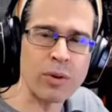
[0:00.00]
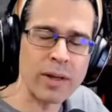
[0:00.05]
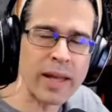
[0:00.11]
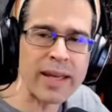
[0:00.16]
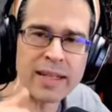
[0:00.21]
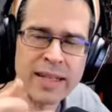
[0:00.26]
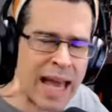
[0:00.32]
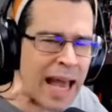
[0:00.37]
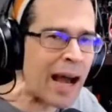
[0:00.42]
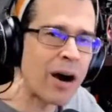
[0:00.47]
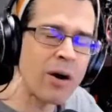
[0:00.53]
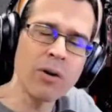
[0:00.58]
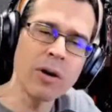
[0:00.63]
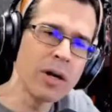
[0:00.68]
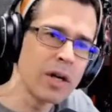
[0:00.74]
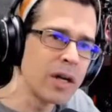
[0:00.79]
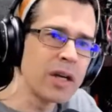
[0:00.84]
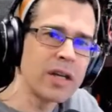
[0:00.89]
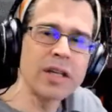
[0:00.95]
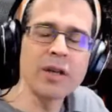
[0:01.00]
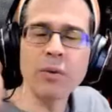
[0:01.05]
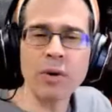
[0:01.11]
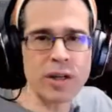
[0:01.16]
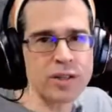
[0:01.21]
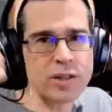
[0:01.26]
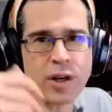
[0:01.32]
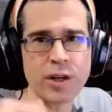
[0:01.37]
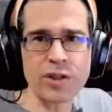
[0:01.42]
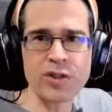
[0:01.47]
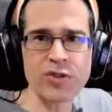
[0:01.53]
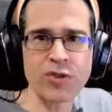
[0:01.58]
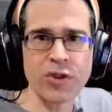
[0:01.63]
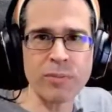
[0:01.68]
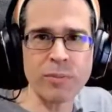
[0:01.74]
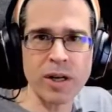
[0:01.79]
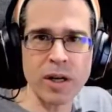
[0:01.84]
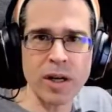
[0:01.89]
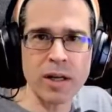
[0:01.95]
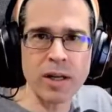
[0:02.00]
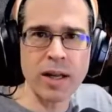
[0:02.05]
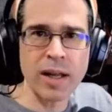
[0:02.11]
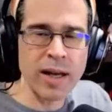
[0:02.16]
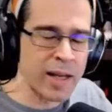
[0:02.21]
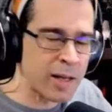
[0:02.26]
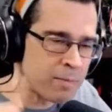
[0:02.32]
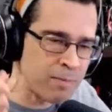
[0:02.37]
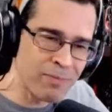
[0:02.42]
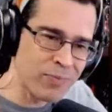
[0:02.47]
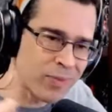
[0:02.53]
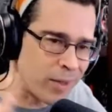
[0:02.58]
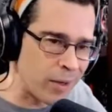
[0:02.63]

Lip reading: Like, now you want to start streaming online.